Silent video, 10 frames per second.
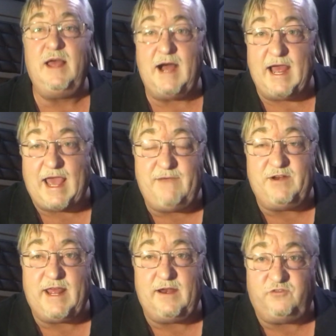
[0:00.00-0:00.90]
I
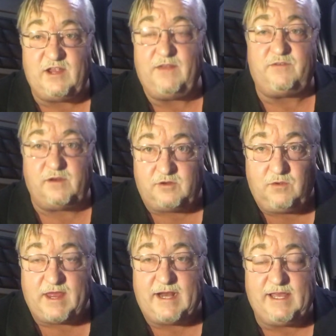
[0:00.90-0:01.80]
haven't had a chance to do
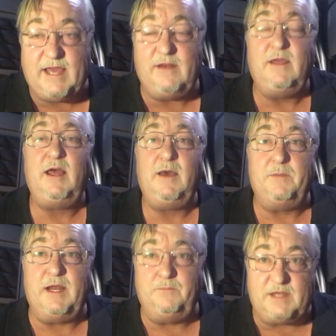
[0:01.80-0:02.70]
that yet,
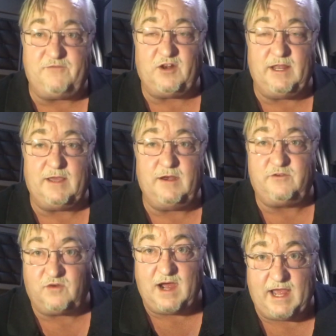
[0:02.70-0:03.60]
but I'm definitely going to
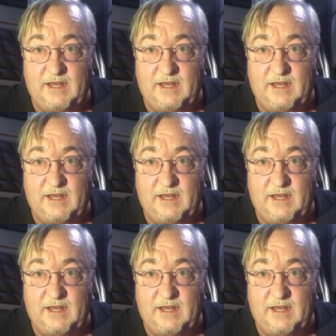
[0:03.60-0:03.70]
try it.